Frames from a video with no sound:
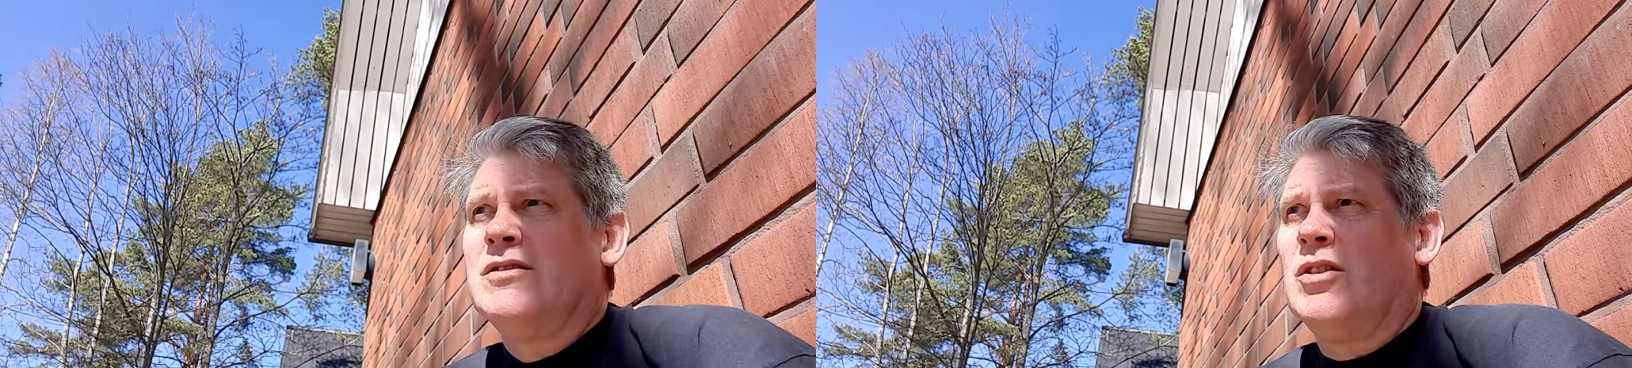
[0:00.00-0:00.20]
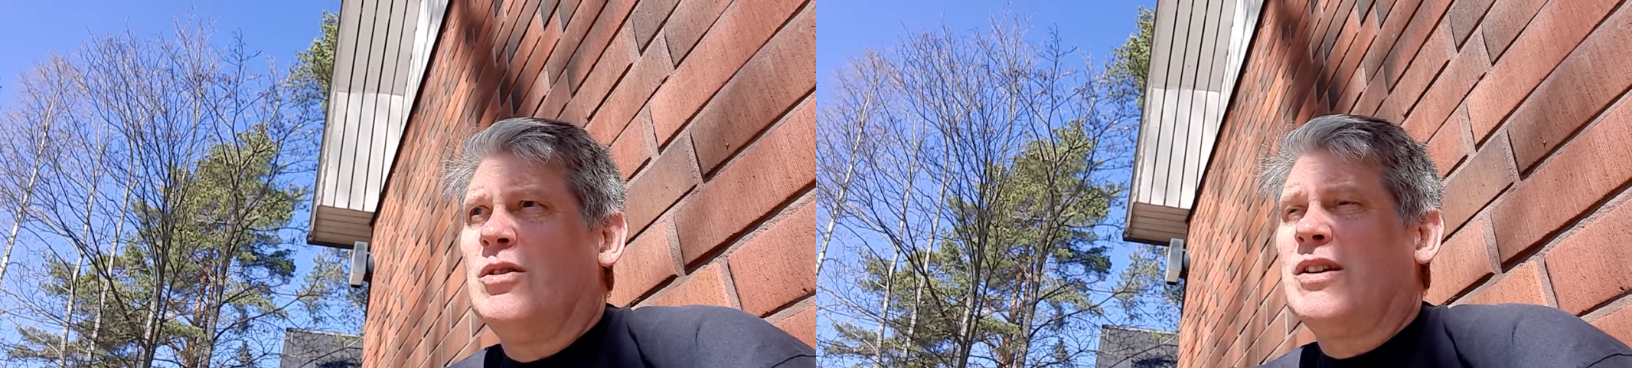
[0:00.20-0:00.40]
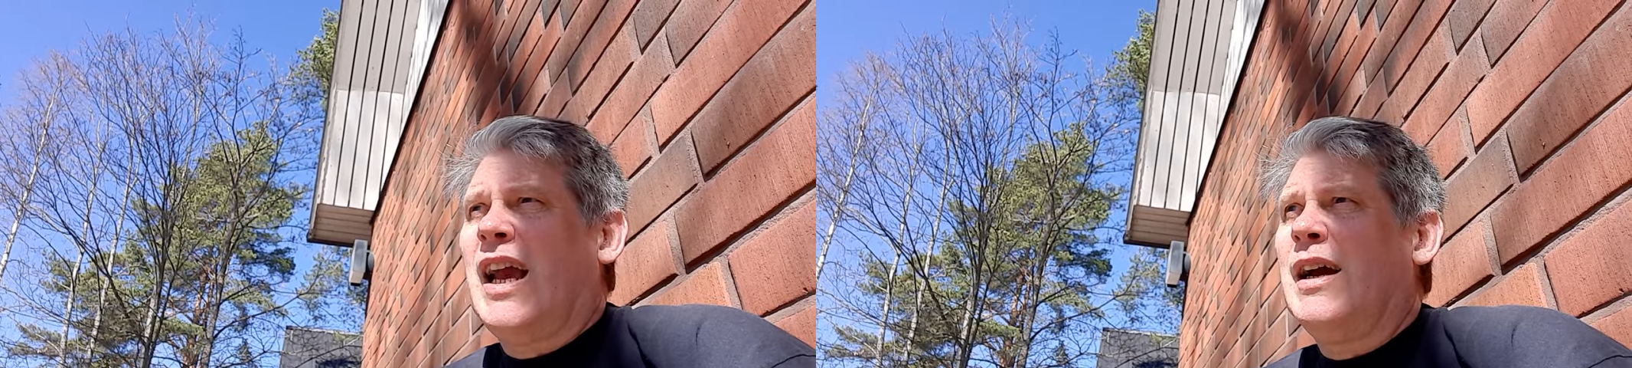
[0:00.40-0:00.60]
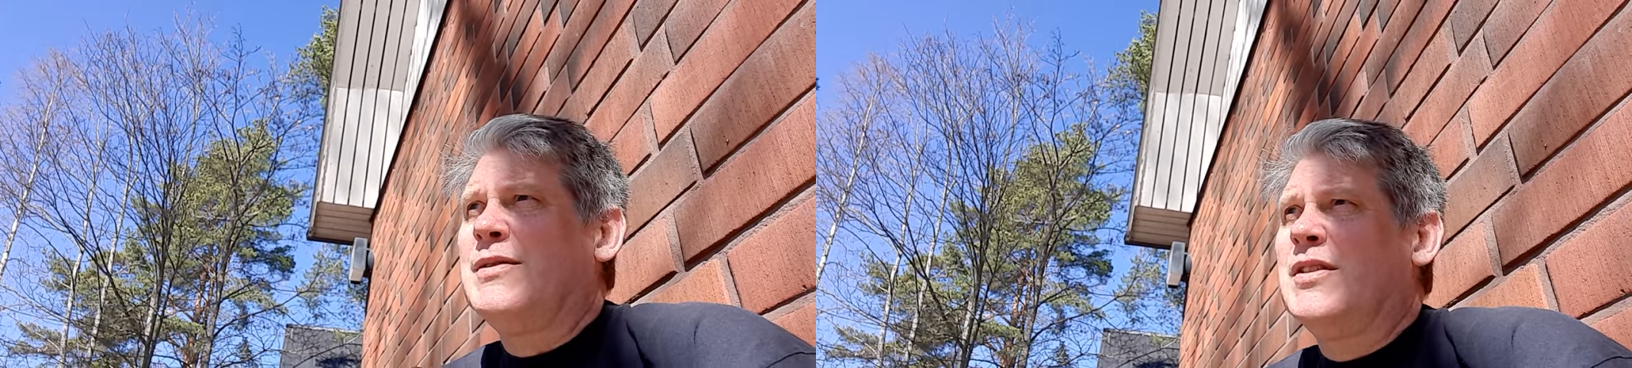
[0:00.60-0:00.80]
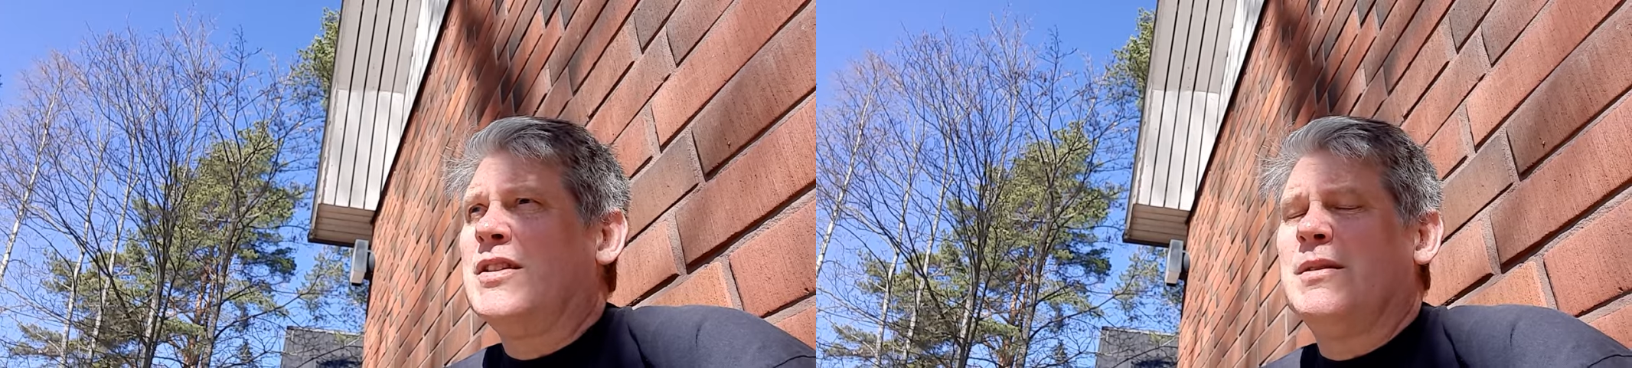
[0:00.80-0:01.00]
to look
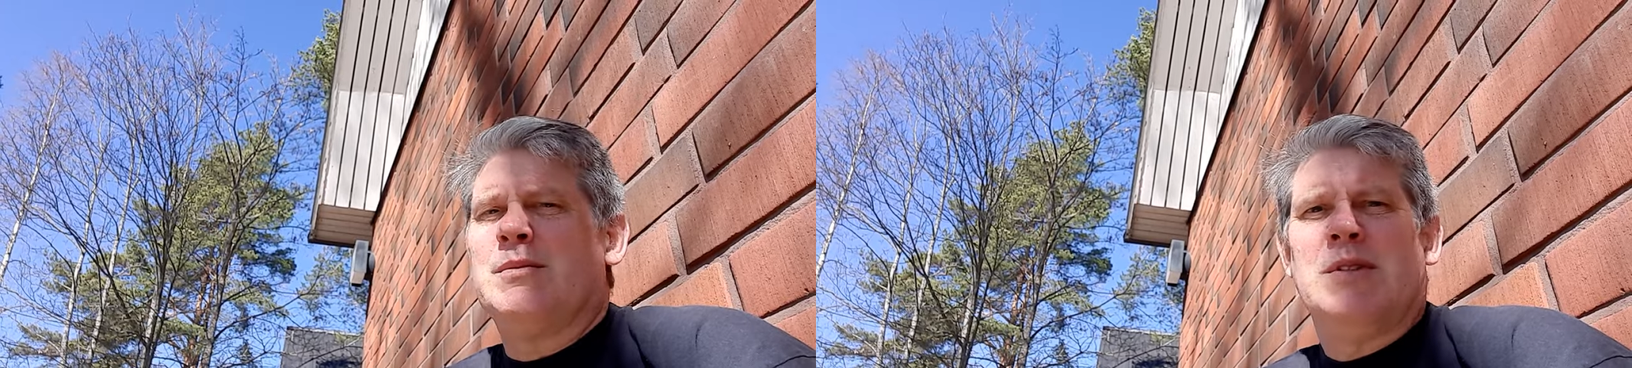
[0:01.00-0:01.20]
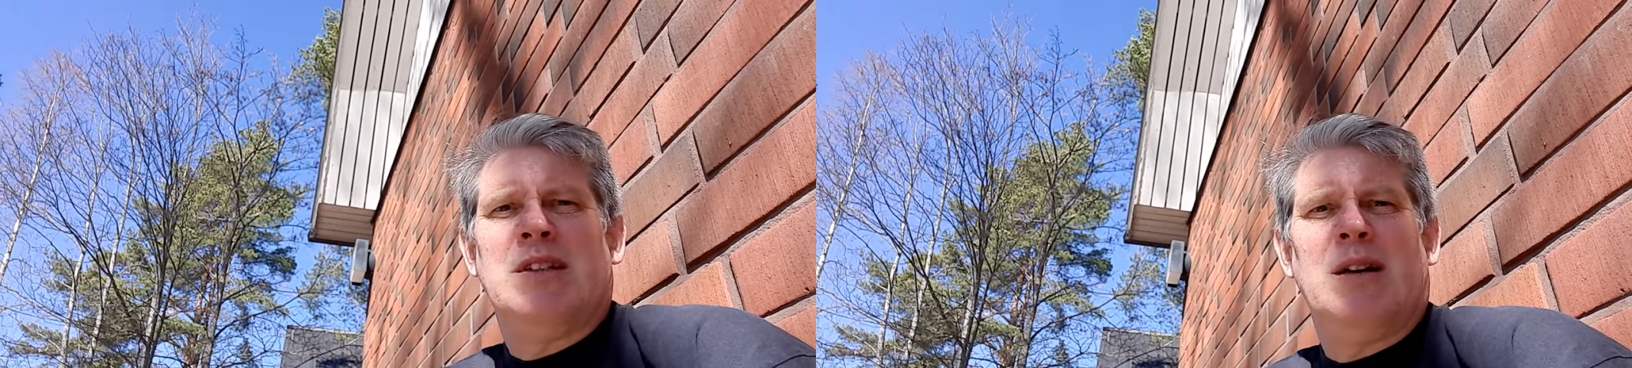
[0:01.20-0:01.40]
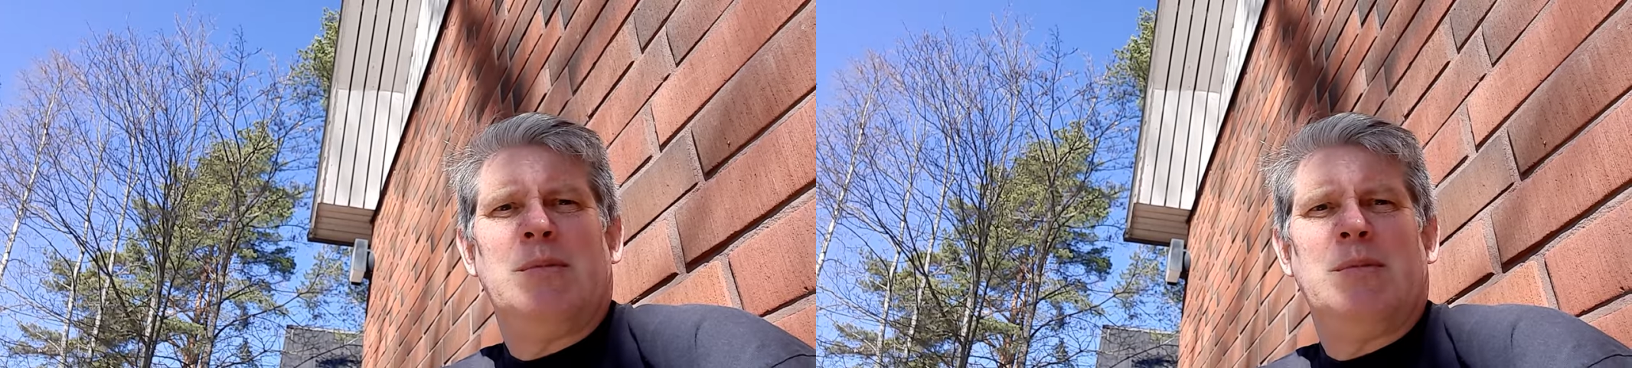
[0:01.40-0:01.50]
after them, you know,